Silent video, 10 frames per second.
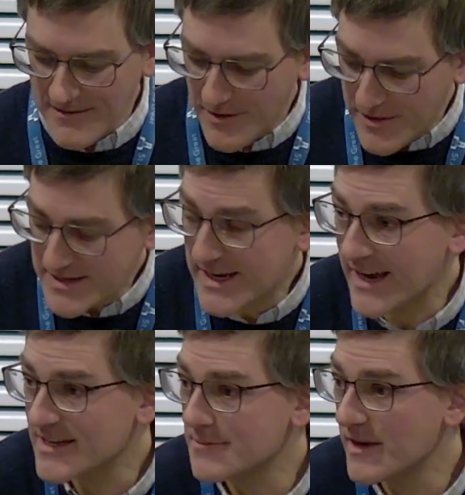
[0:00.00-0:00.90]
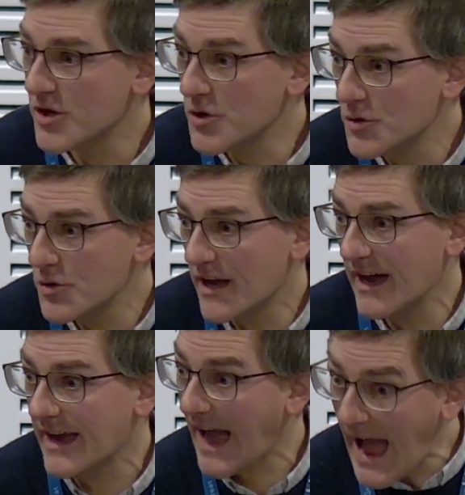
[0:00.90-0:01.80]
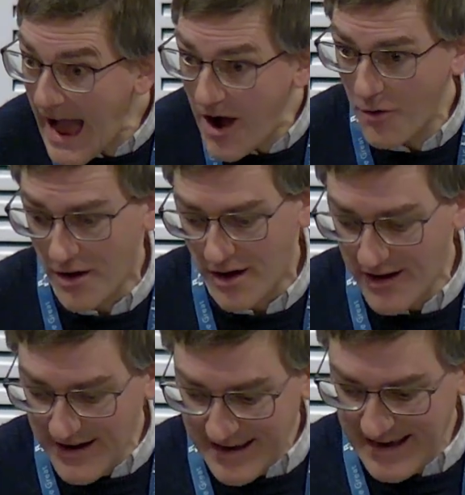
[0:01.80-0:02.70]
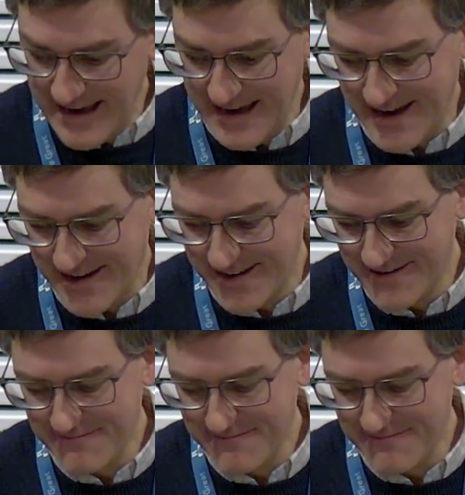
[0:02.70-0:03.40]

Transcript: for this King to be your King, our King.